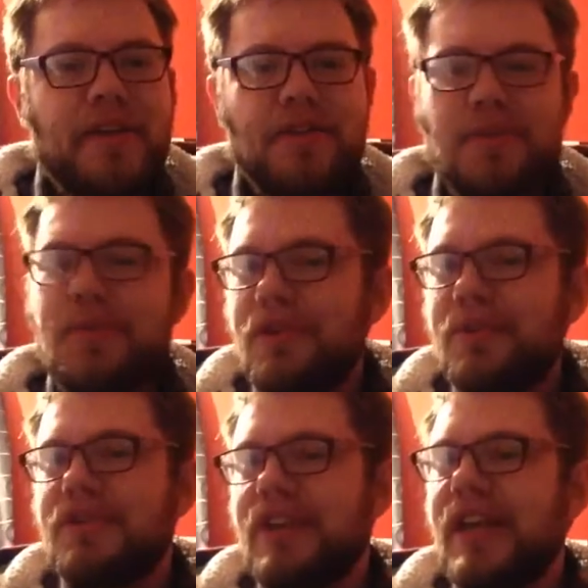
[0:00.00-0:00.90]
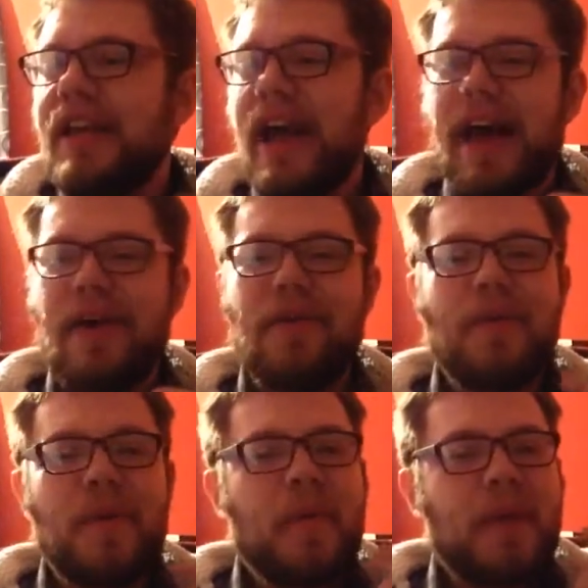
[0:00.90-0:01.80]
you you see
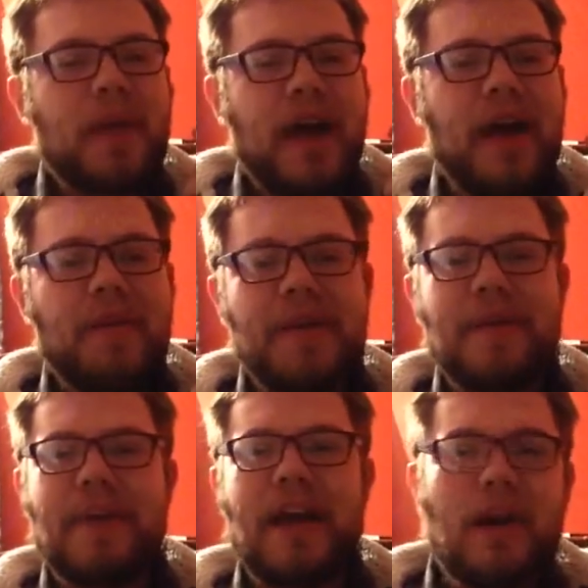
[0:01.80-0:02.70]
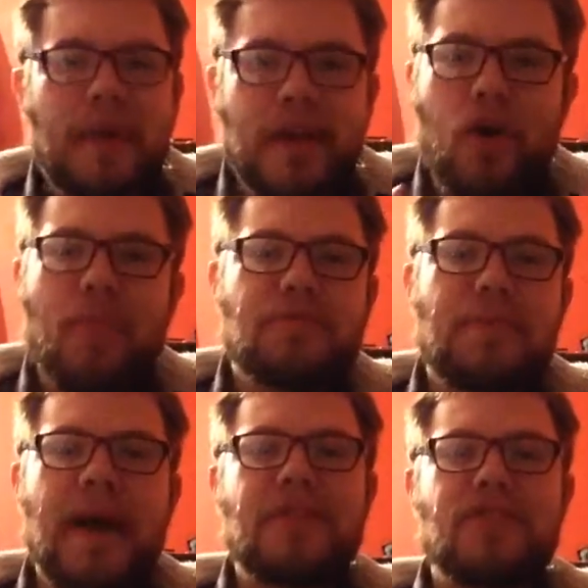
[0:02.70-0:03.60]
how how he how he comes
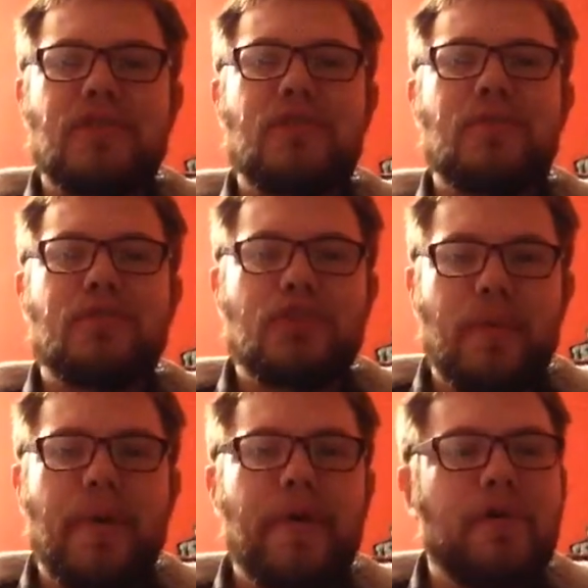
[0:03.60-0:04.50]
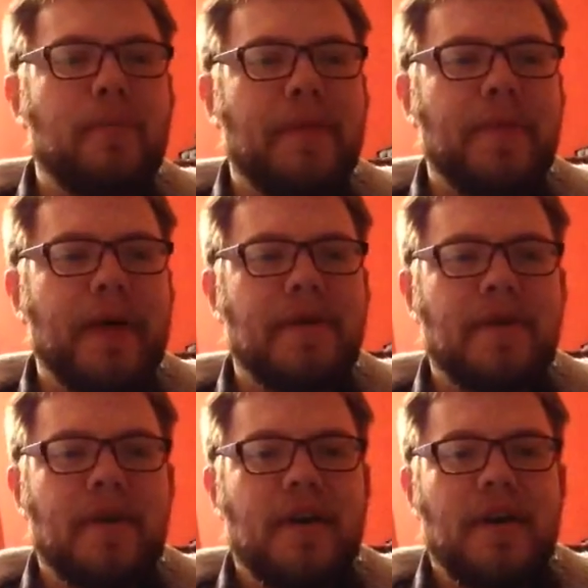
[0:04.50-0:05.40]
back to, to Room, and then